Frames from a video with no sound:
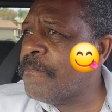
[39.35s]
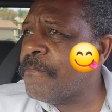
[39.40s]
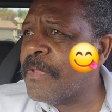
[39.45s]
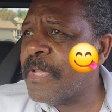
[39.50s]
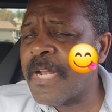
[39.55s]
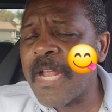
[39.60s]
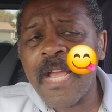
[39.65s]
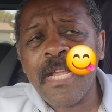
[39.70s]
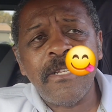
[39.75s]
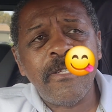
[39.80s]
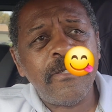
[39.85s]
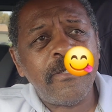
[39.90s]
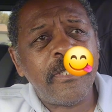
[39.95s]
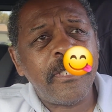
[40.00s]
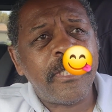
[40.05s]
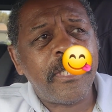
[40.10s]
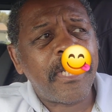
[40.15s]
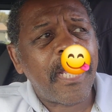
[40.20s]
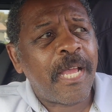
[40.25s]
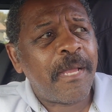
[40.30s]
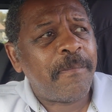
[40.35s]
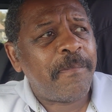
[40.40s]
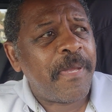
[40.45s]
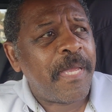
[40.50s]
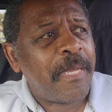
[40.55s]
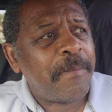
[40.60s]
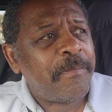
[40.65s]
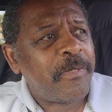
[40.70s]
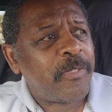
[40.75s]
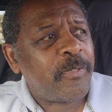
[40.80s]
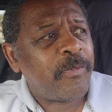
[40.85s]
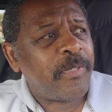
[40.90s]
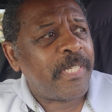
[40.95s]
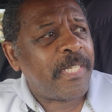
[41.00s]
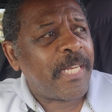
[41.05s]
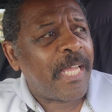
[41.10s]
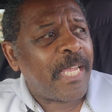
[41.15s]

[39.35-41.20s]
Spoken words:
that I used to shop at between